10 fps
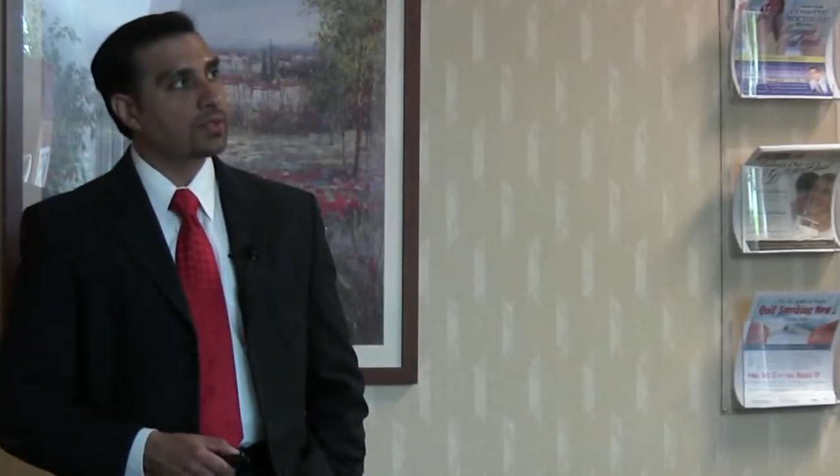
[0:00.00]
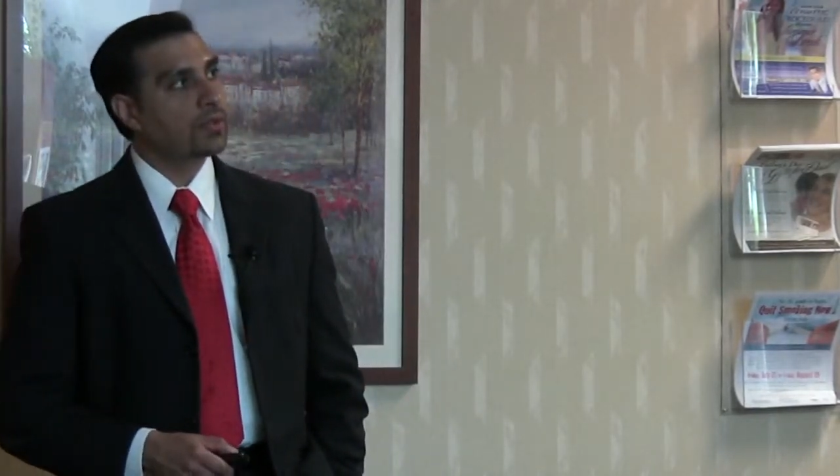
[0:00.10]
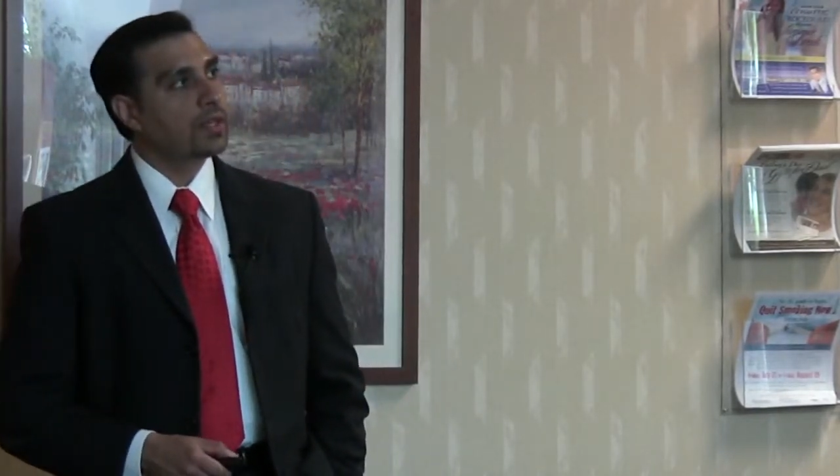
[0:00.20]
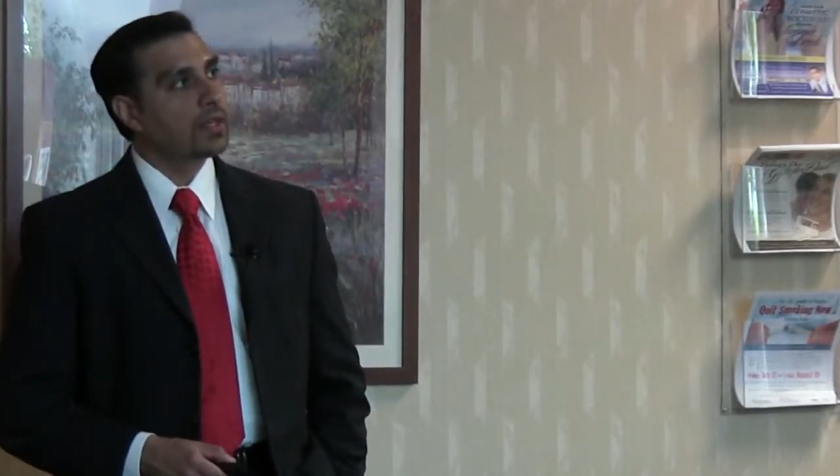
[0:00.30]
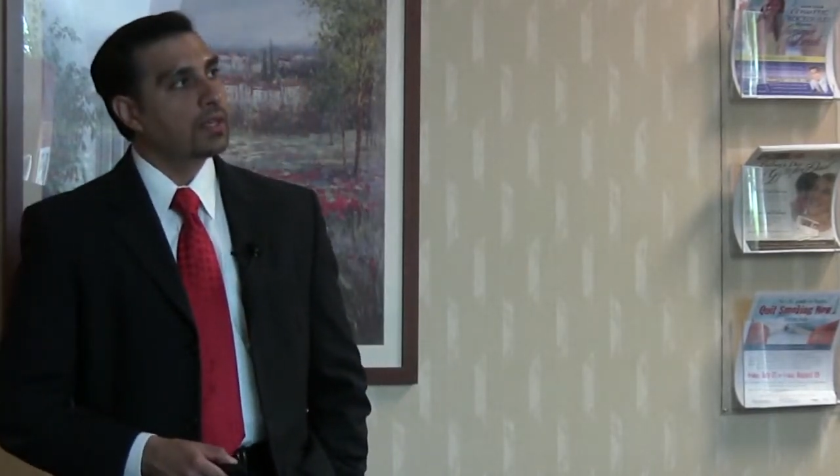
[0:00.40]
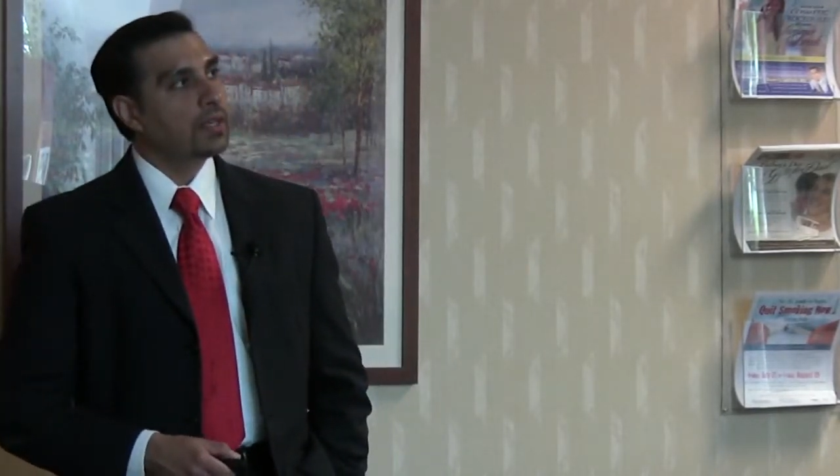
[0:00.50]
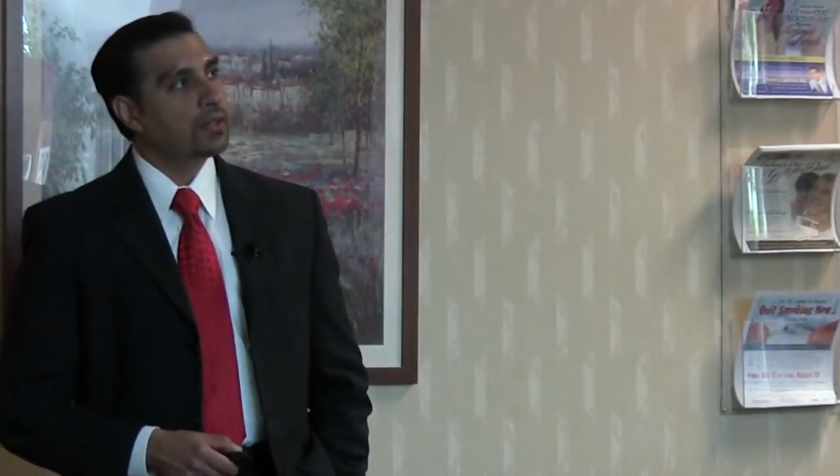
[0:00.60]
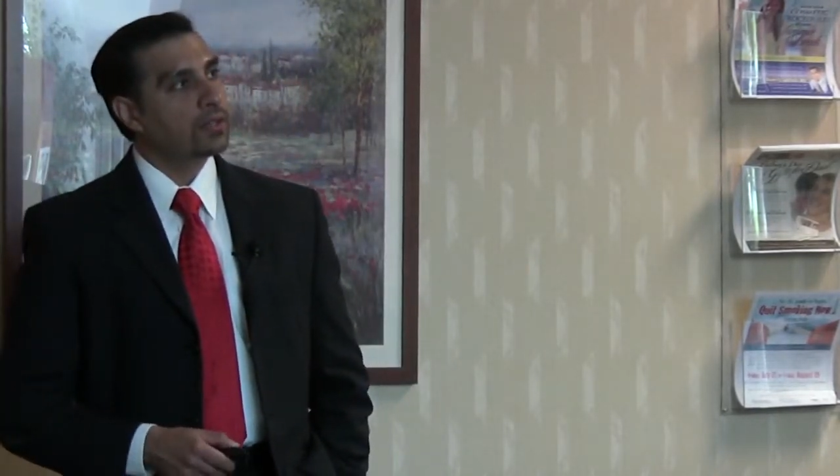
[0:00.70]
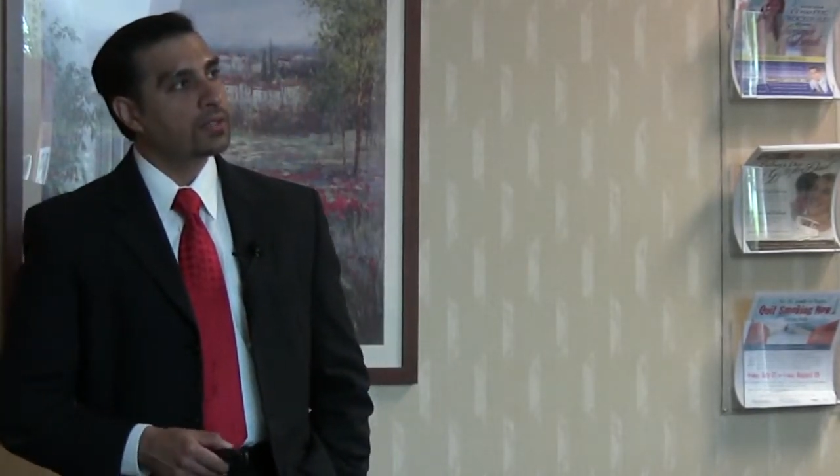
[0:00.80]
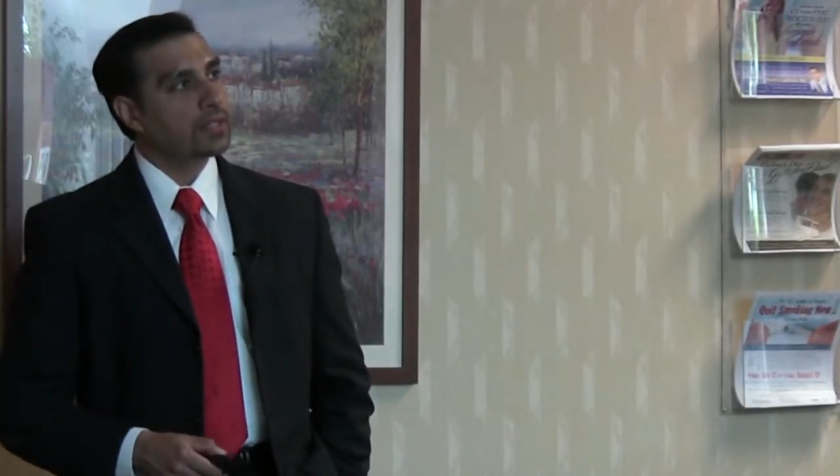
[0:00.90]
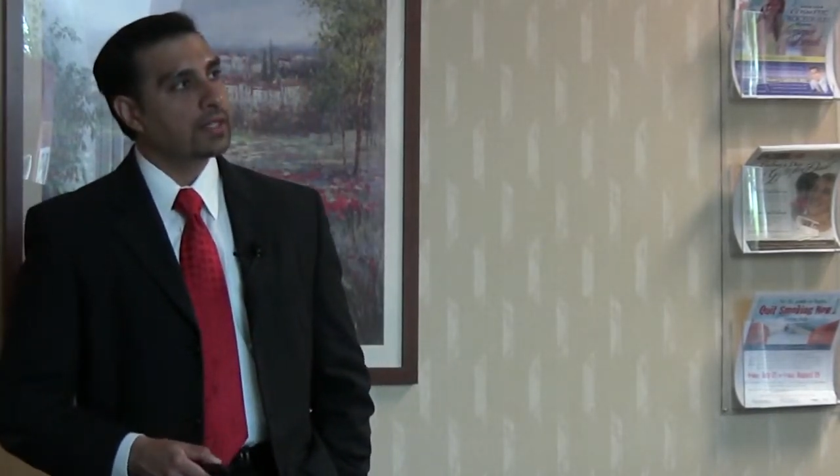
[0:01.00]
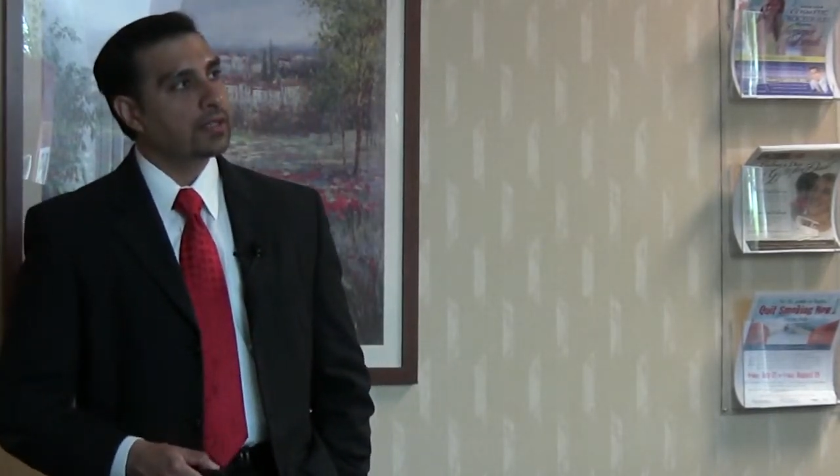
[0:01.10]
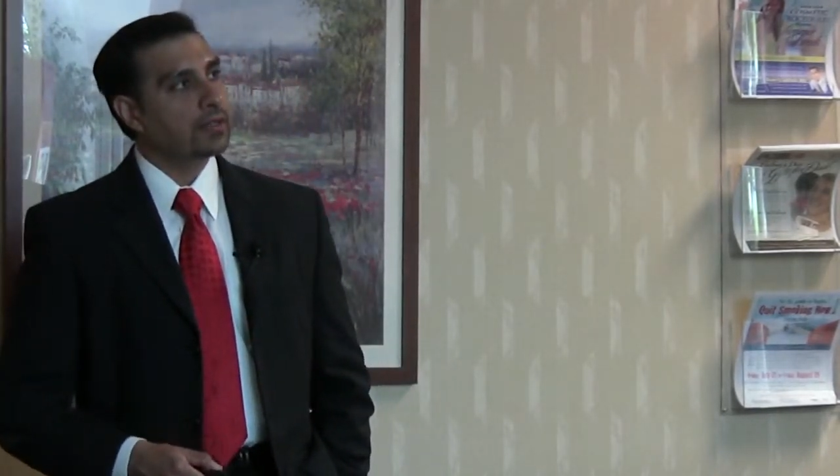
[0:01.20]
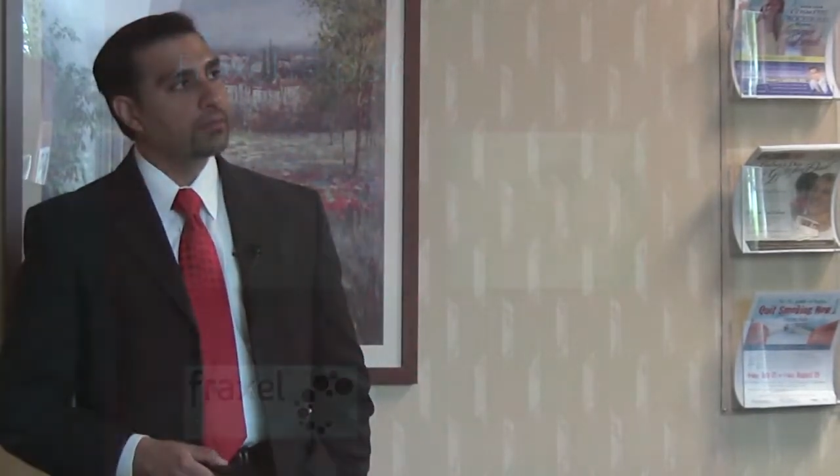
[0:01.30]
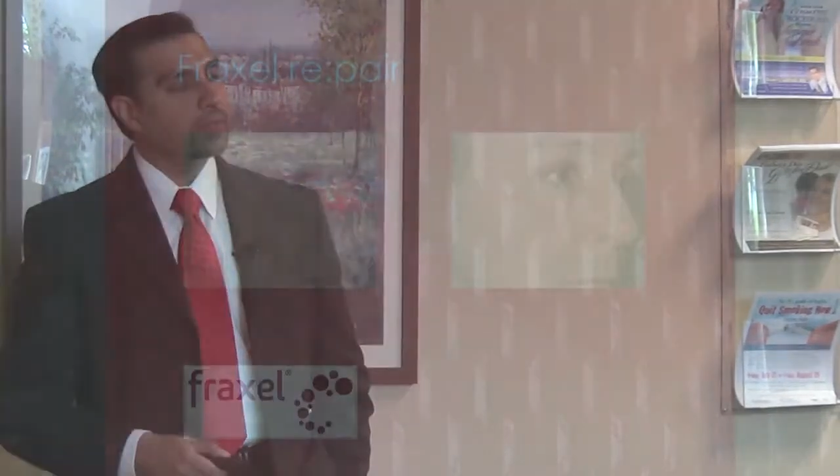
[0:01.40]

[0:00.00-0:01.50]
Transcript: So here you'll see that